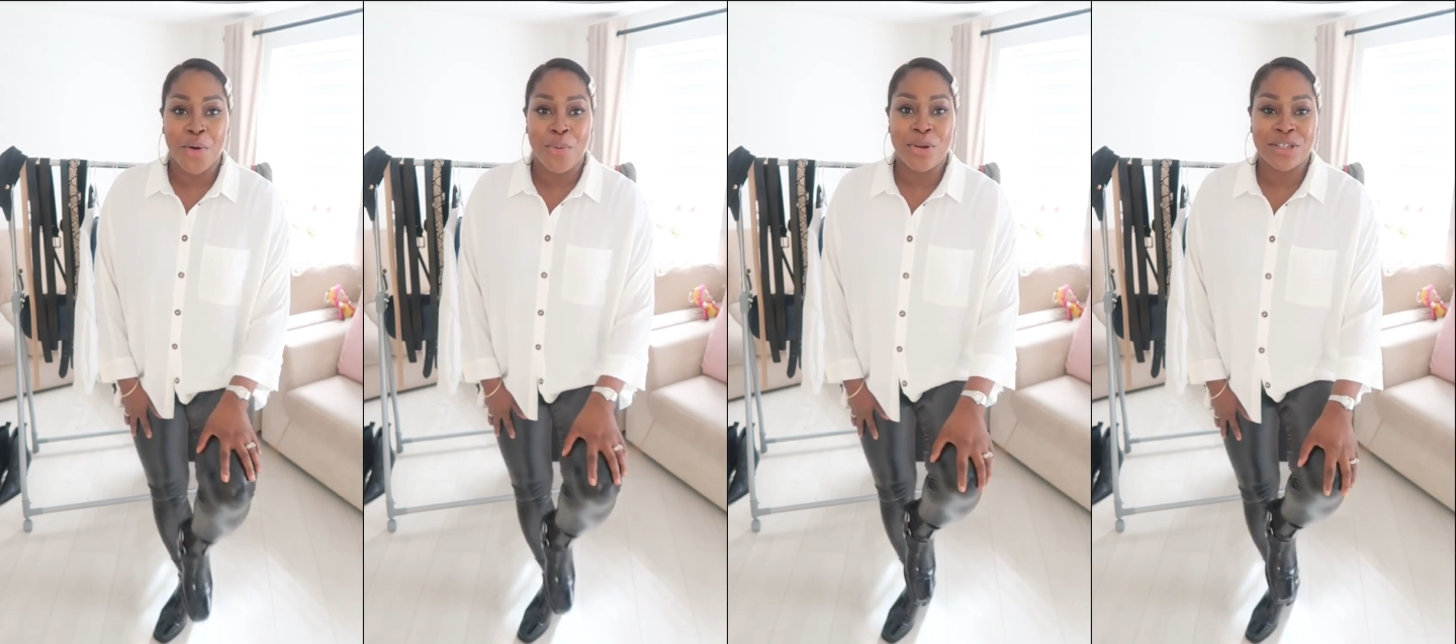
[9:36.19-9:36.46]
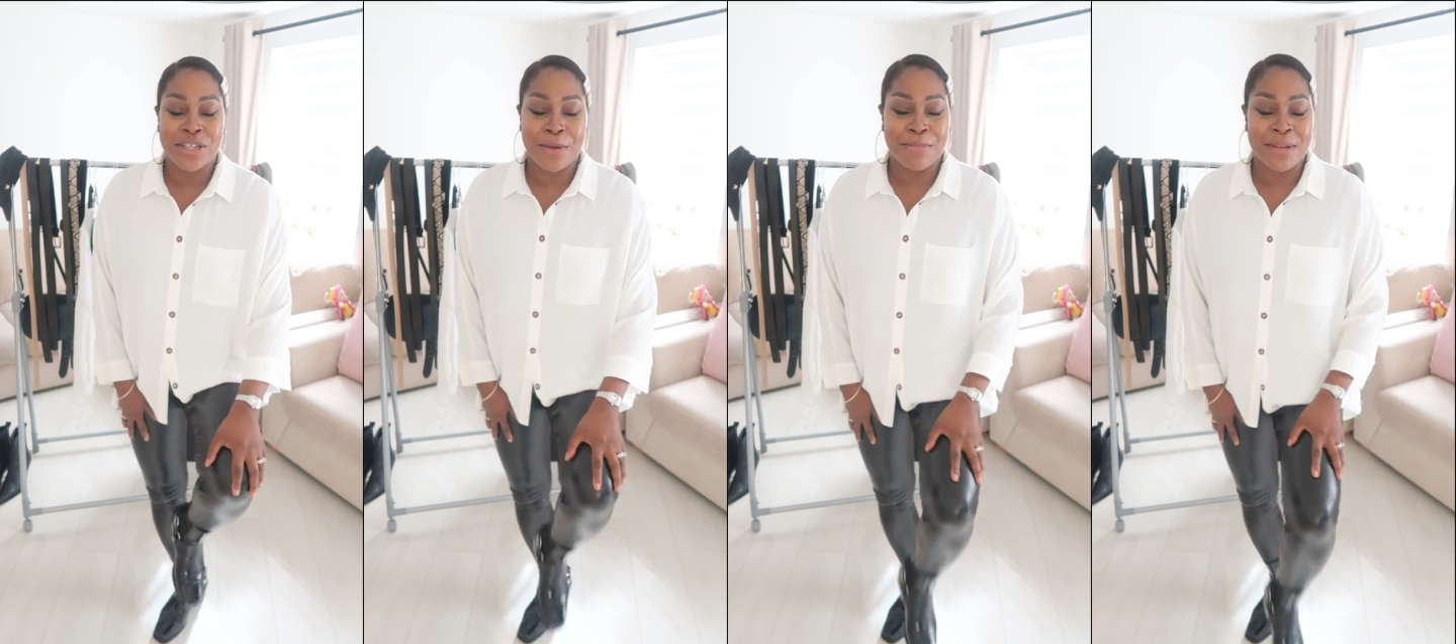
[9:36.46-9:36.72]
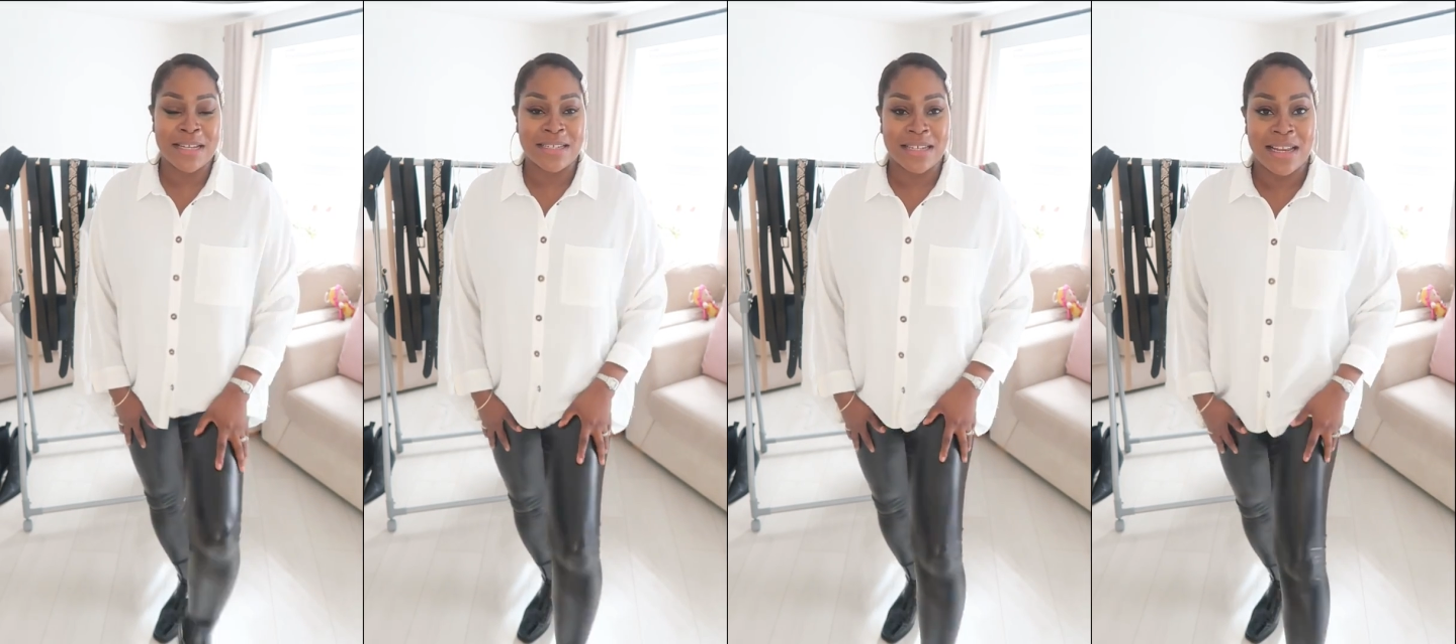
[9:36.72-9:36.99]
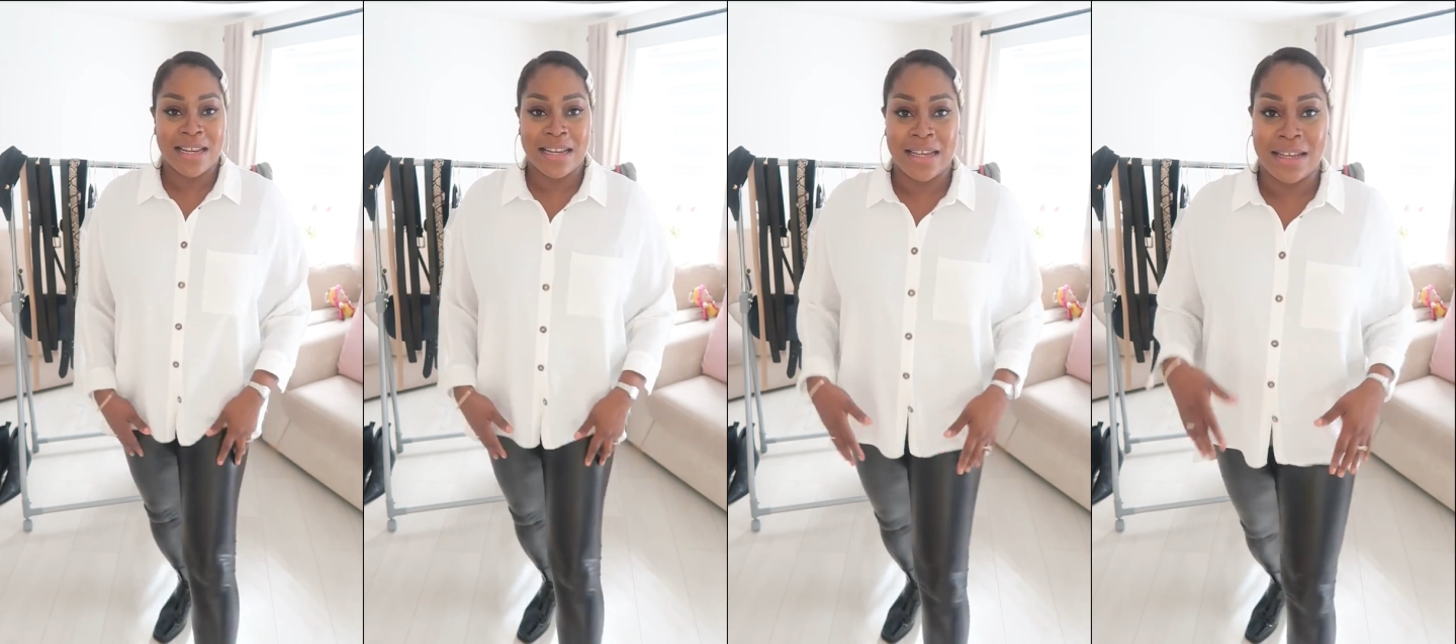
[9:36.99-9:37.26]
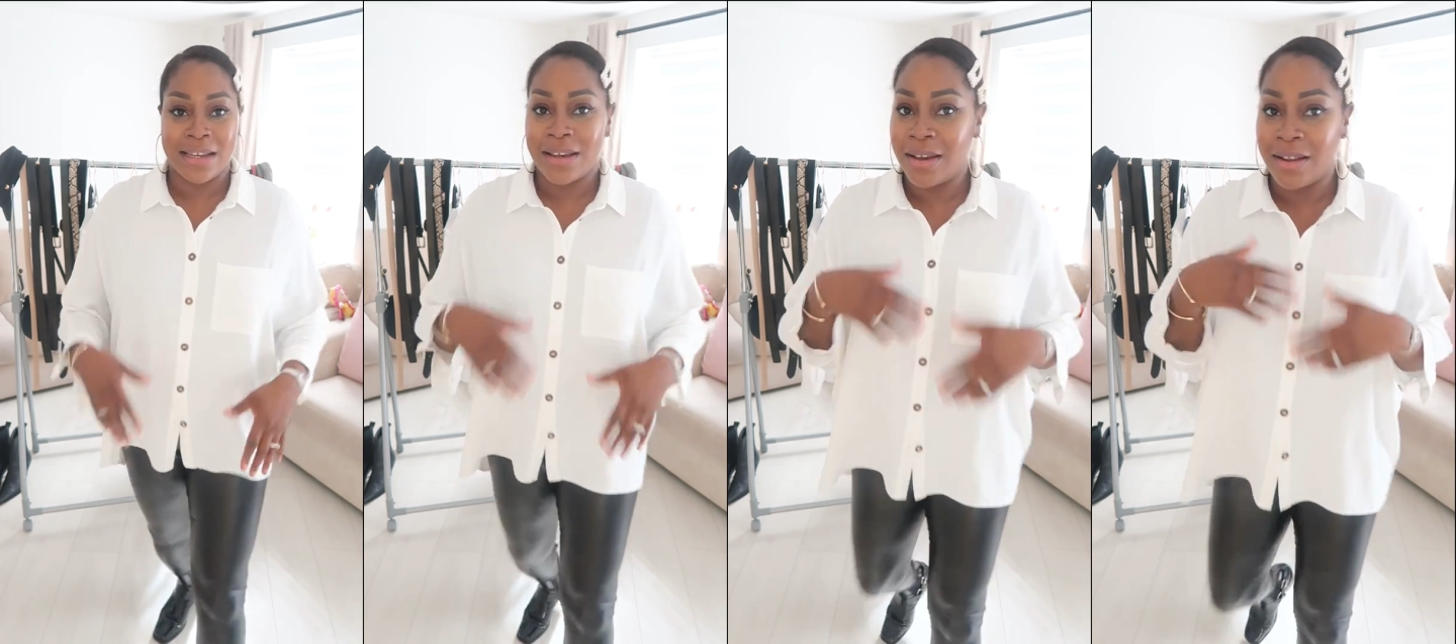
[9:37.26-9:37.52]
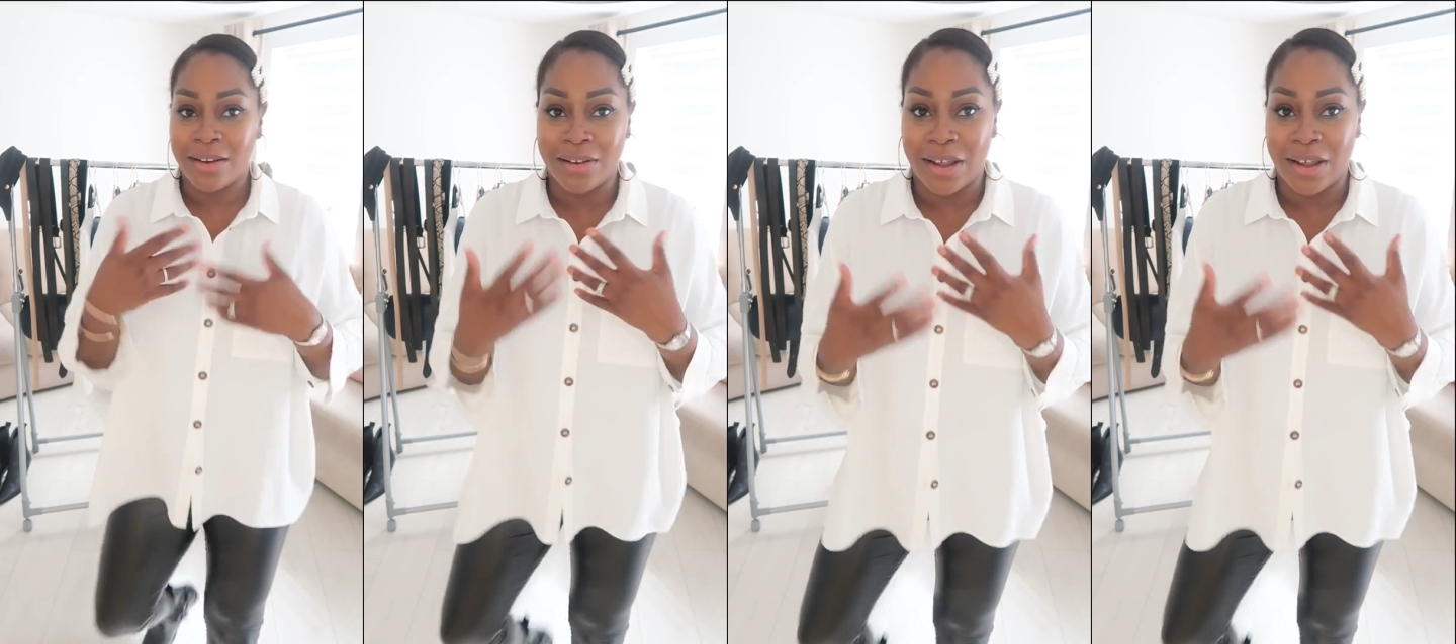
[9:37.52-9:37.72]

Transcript: which immediately,